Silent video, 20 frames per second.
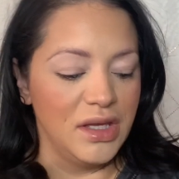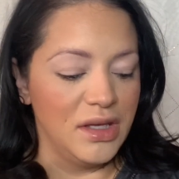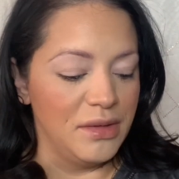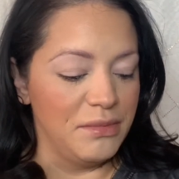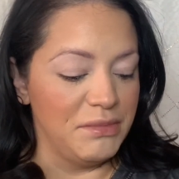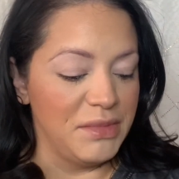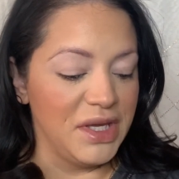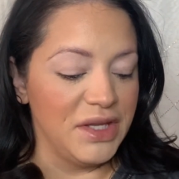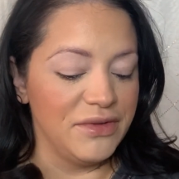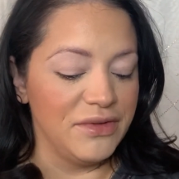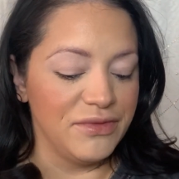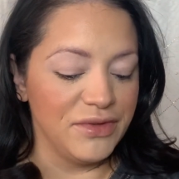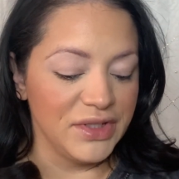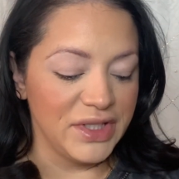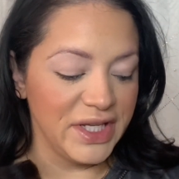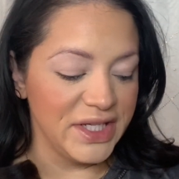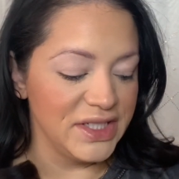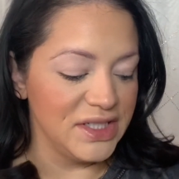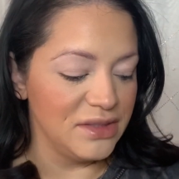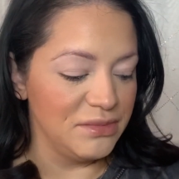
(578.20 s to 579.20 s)
made for
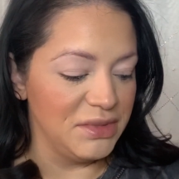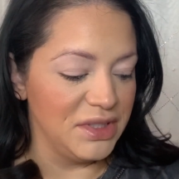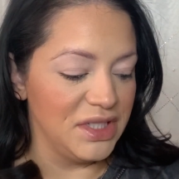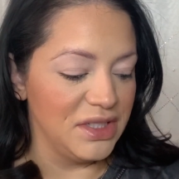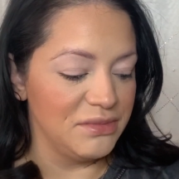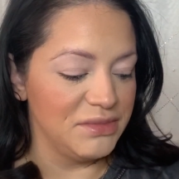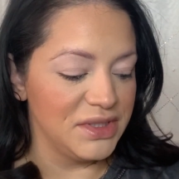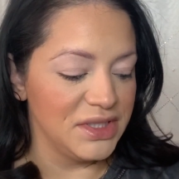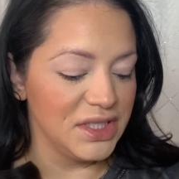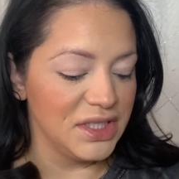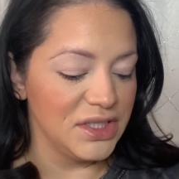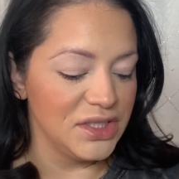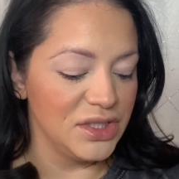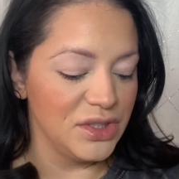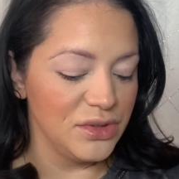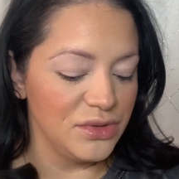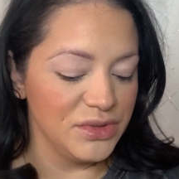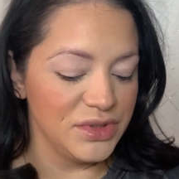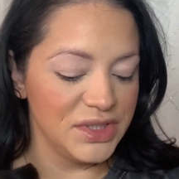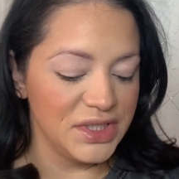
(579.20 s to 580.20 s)
light to medium skin
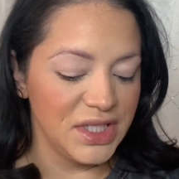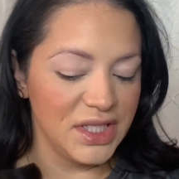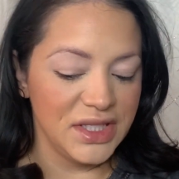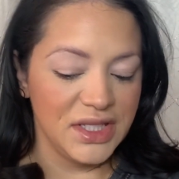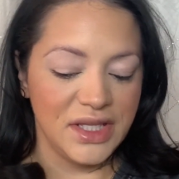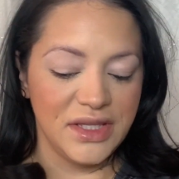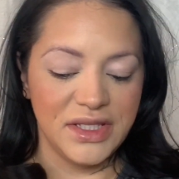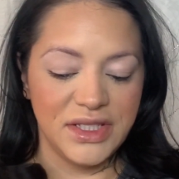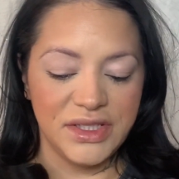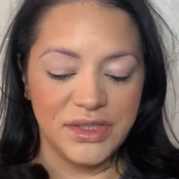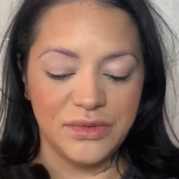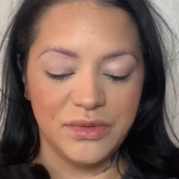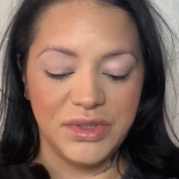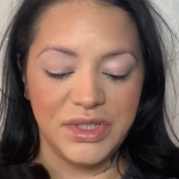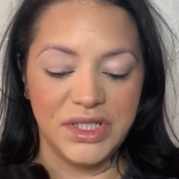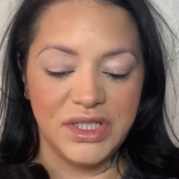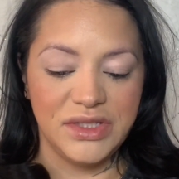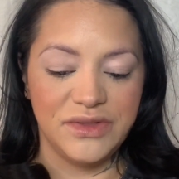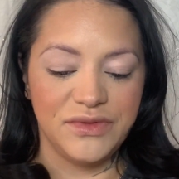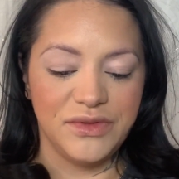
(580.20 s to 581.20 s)
tones, and then this one
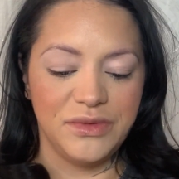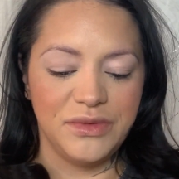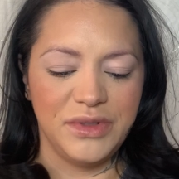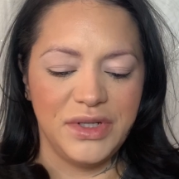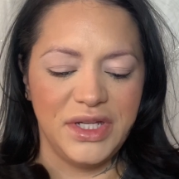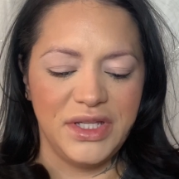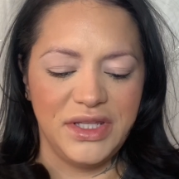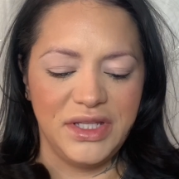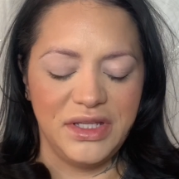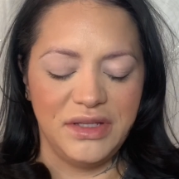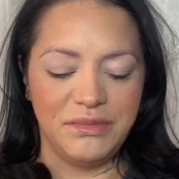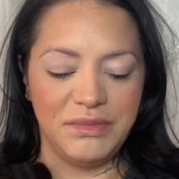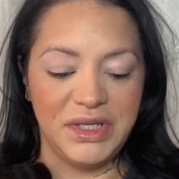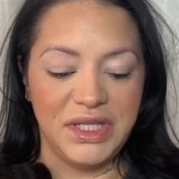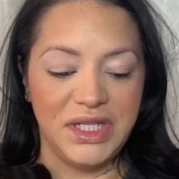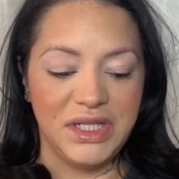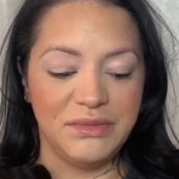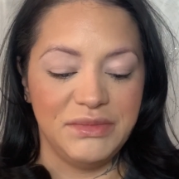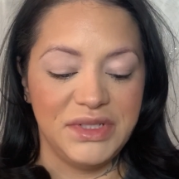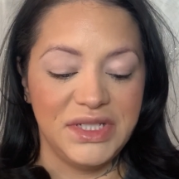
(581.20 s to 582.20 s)
is for, I think,
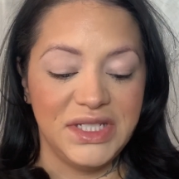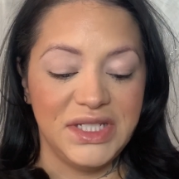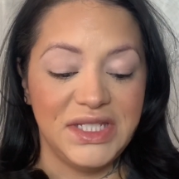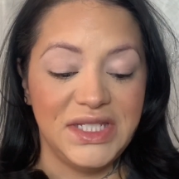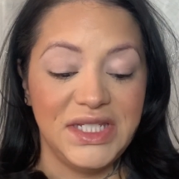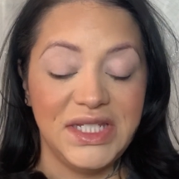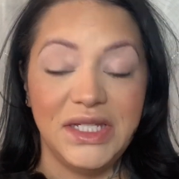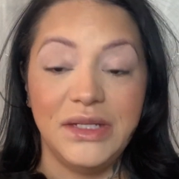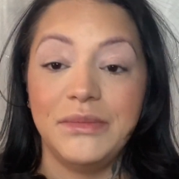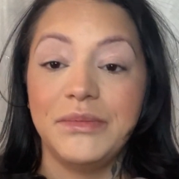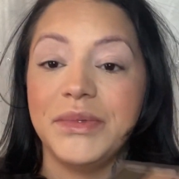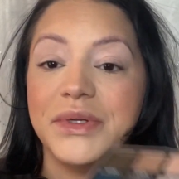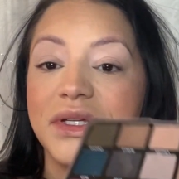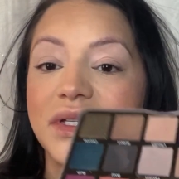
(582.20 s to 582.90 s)
medium to deep.